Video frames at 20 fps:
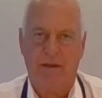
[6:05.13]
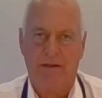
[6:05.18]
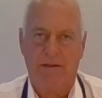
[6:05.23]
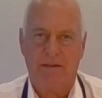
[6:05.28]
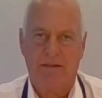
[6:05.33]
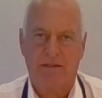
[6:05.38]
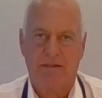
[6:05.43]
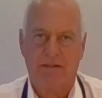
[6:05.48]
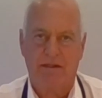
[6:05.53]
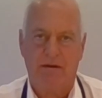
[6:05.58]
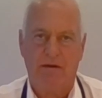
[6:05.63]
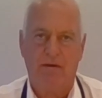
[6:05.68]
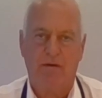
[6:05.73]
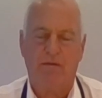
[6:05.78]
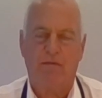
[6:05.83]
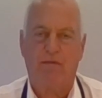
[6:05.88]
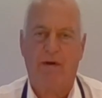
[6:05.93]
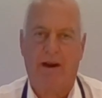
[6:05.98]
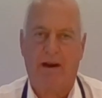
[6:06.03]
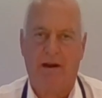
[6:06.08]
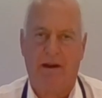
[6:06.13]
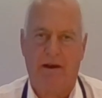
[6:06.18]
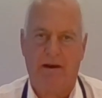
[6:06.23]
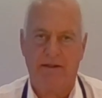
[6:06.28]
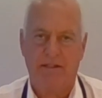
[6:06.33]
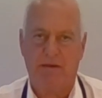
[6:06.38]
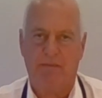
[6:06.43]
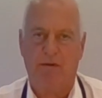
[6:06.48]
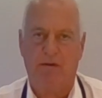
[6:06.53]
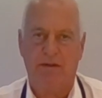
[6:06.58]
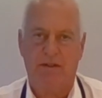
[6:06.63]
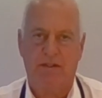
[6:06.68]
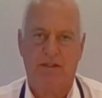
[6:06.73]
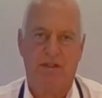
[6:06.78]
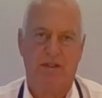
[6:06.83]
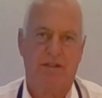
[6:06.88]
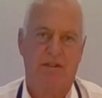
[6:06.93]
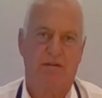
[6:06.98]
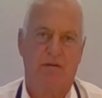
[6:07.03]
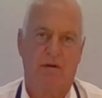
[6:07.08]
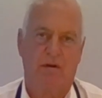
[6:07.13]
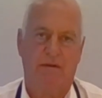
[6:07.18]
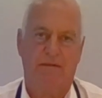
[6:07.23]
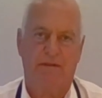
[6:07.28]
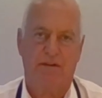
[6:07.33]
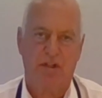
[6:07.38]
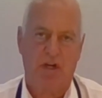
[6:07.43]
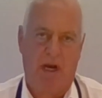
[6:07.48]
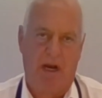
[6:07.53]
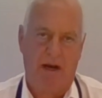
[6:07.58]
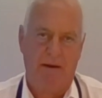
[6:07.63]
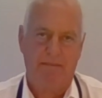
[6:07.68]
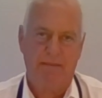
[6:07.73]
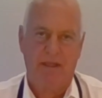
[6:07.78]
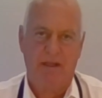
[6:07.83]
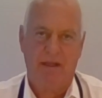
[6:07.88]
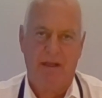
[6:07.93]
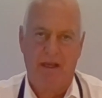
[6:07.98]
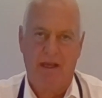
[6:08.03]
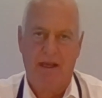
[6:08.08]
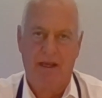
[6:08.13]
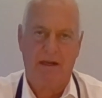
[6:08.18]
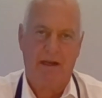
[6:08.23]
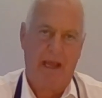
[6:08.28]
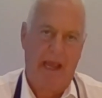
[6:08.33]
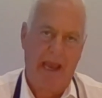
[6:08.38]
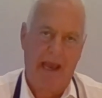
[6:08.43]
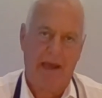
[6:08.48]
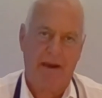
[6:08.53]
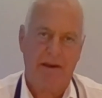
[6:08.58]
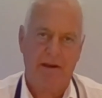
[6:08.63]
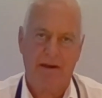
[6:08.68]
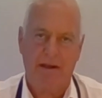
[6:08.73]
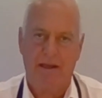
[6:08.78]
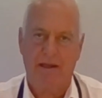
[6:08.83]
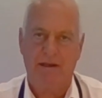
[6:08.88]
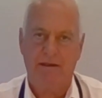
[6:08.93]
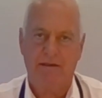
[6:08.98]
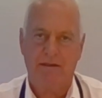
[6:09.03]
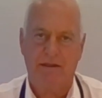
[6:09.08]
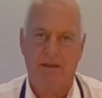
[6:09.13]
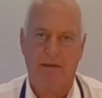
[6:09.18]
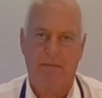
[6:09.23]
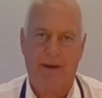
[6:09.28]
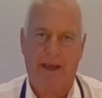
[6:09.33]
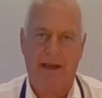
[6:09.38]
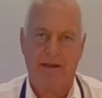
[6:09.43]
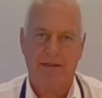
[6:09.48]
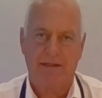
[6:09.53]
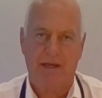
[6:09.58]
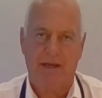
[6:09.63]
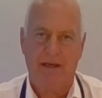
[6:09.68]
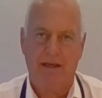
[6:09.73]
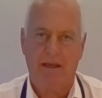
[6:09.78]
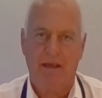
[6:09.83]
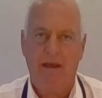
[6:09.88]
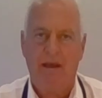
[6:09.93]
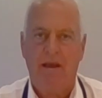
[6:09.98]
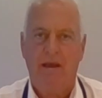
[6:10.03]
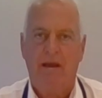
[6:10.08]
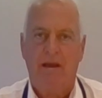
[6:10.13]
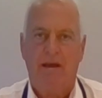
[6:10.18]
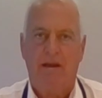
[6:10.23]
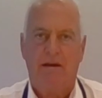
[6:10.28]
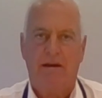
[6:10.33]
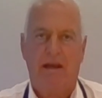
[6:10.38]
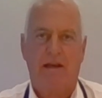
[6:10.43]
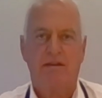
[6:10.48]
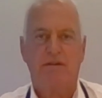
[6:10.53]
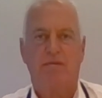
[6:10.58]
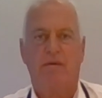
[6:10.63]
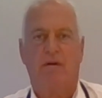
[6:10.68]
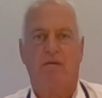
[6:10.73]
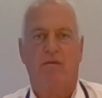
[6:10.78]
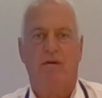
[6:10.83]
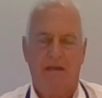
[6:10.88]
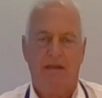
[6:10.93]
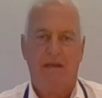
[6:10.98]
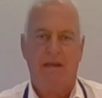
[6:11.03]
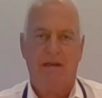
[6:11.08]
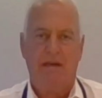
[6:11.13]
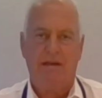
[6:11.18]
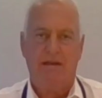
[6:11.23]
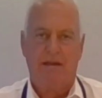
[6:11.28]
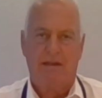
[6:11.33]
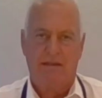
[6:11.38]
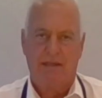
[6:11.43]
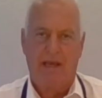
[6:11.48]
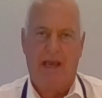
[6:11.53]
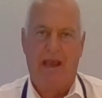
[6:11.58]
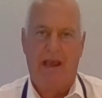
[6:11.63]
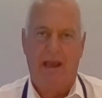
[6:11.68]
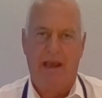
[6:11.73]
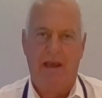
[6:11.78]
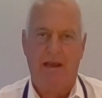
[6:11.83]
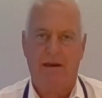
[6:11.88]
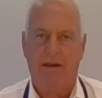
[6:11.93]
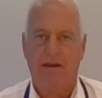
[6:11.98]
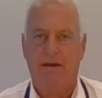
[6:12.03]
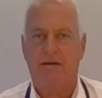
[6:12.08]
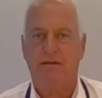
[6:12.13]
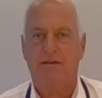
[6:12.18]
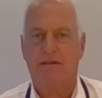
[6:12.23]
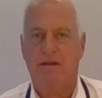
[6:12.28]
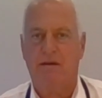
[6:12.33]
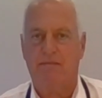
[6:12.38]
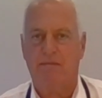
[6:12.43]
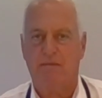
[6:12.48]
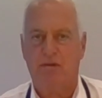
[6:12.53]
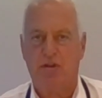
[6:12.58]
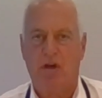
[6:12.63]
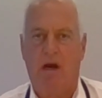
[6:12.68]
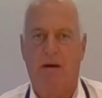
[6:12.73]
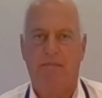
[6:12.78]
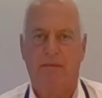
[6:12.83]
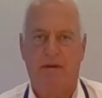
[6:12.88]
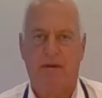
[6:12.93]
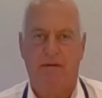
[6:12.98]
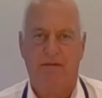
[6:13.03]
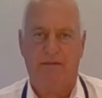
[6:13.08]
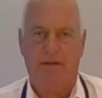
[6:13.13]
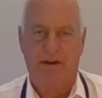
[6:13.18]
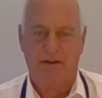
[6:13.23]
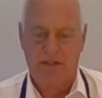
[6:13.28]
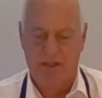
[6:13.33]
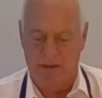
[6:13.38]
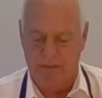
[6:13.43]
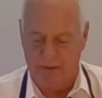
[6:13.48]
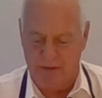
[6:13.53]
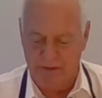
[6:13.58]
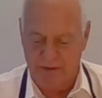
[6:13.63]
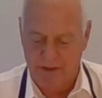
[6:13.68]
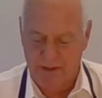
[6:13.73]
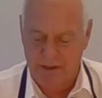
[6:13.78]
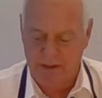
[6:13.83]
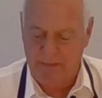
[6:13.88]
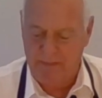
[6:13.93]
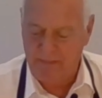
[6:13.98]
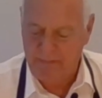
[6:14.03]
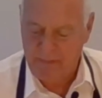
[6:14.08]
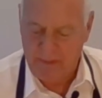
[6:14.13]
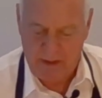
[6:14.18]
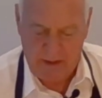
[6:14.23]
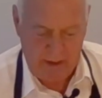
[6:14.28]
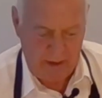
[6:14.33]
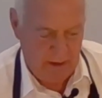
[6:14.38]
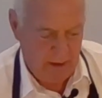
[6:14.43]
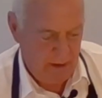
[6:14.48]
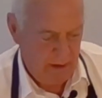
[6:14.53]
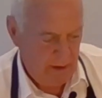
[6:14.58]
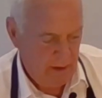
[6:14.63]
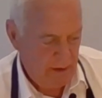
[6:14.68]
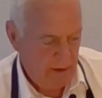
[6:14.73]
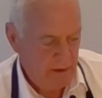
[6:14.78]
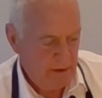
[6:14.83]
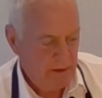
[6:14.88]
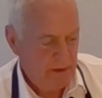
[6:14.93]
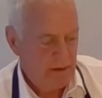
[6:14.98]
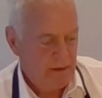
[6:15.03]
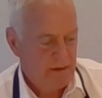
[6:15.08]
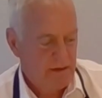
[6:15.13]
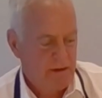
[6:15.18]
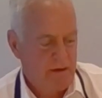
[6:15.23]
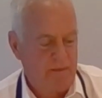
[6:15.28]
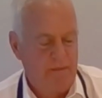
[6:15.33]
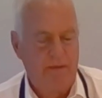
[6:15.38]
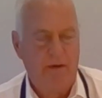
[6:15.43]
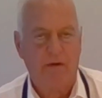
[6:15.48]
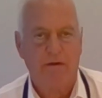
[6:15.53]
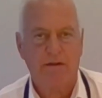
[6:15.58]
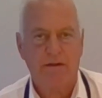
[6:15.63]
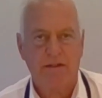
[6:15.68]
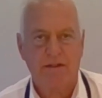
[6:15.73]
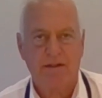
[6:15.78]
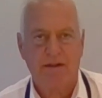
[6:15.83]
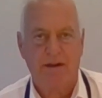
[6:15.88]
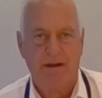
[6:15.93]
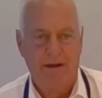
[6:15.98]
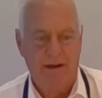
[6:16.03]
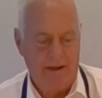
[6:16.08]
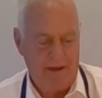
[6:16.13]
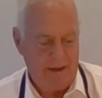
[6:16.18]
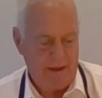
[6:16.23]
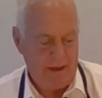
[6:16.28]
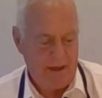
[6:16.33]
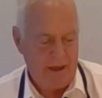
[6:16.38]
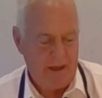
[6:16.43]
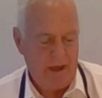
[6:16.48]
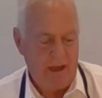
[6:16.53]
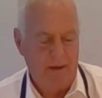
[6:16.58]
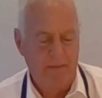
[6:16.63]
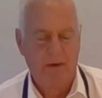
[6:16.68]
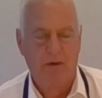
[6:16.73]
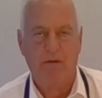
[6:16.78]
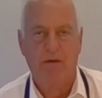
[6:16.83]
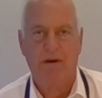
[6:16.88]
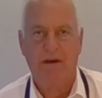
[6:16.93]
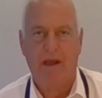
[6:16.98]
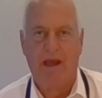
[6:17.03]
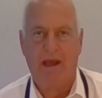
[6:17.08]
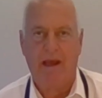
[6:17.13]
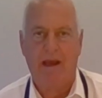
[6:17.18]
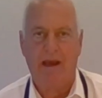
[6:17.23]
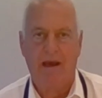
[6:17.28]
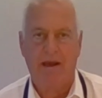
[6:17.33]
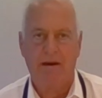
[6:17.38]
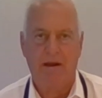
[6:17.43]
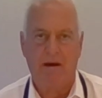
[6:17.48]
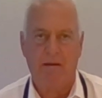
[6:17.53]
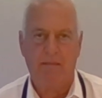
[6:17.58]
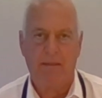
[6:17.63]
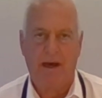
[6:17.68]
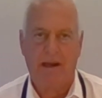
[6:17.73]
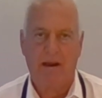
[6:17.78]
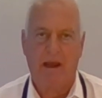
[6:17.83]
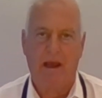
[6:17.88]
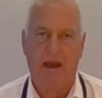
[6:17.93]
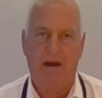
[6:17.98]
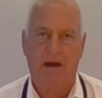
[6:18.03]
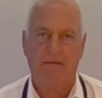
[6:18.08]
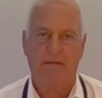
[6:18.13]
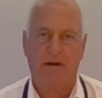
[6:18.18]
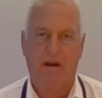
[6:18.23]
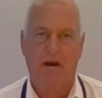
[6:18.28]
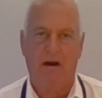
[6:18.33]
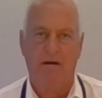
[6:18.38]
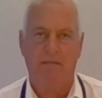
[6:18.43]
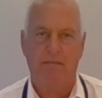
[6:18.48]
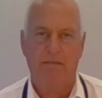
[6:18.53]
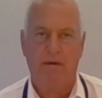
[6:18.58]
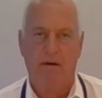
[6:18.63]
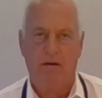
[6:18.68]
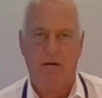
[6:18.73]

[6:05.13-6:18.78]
is still recognizable. It's just sort of chopped and added into the pate. Next, we're going to need to add some chopped vegetables. So first, I'm going to add about a half a cup